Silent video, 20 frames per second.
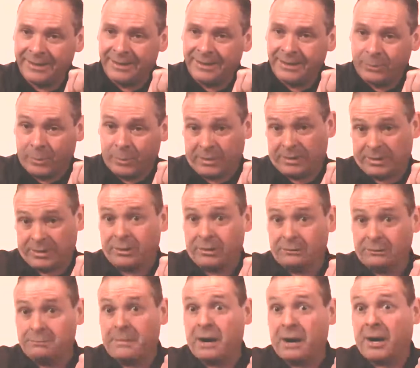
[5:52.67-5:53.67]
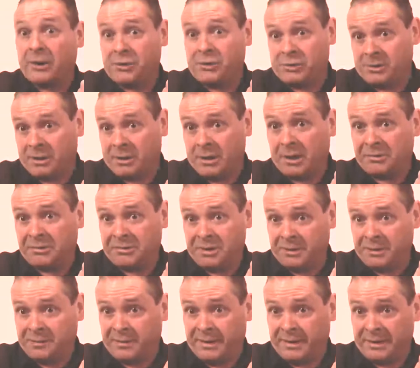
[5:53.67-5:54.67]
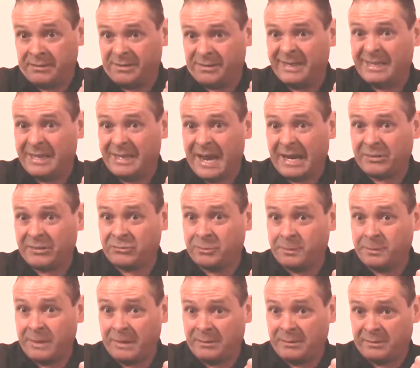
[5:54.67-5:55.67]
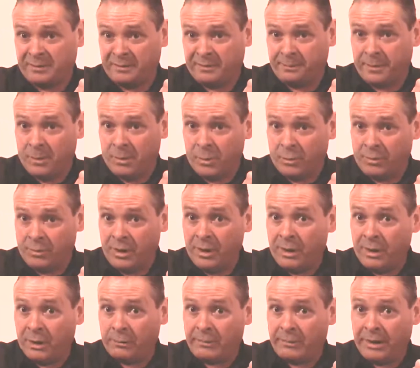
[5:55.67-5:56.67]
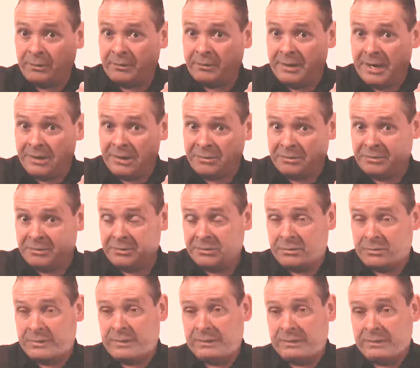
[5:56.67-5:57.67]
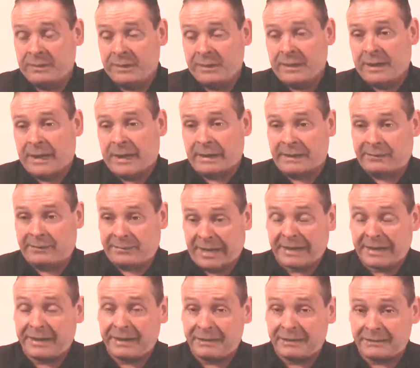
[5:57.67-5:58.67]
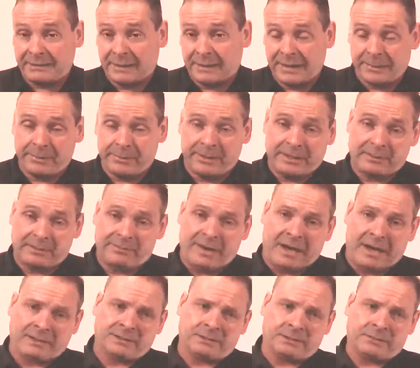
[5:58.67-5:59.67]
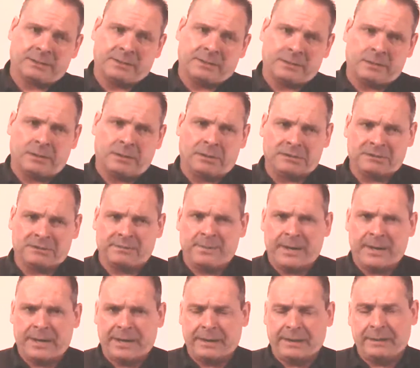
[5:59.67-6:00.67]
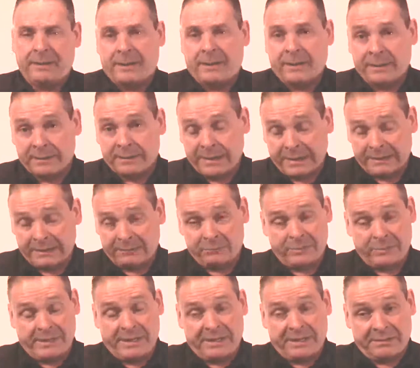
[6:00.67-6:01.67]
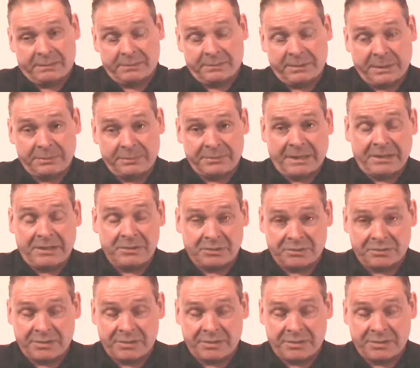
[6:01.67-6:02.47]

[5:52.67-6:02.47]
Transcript: what are called marginal osteophytes, or little extra pieces of bone around the edge of the joint. And if that is the limiting factor and the cause of pain, then really sometimes that just